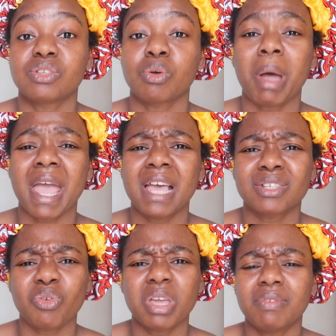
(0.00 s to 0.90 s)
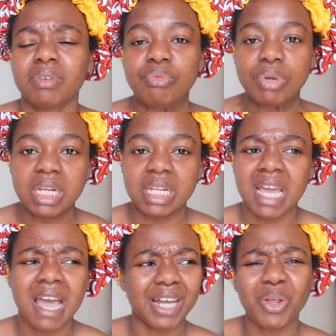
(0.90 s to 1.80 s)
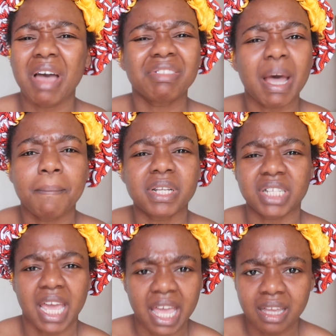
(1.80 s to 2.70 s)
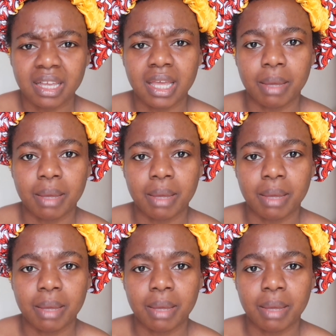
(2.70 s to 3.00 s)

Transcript: So my hair is not even really, I don't have that much hair